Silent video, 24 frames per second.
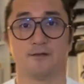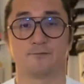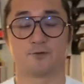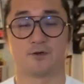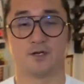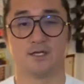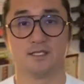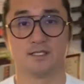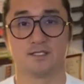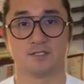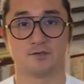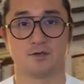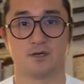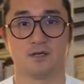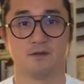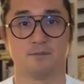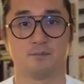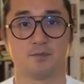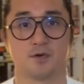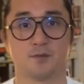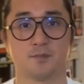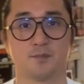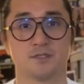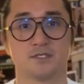for illustrative
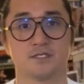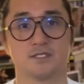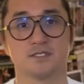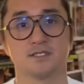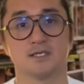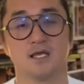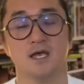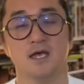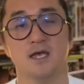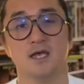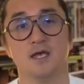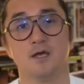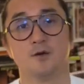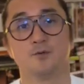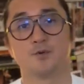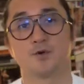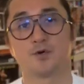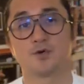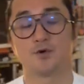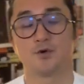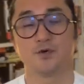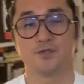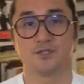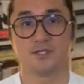purposes, we're
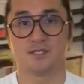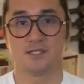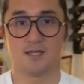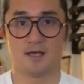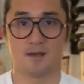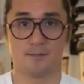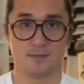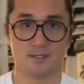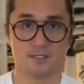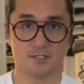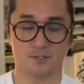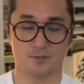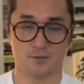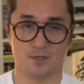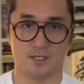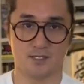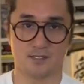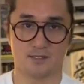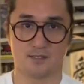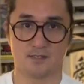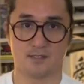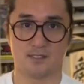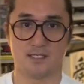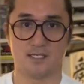going to
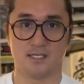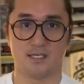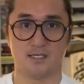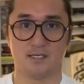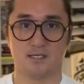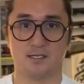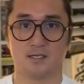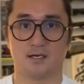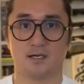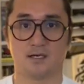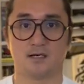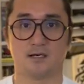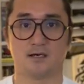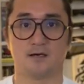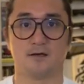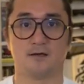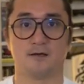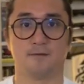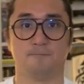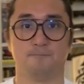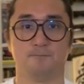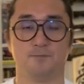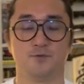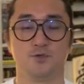demonstrate the
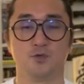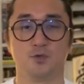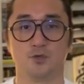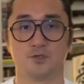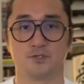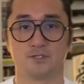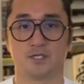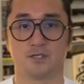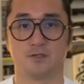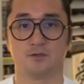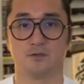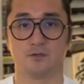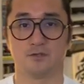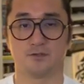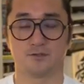dulo-sa-dulo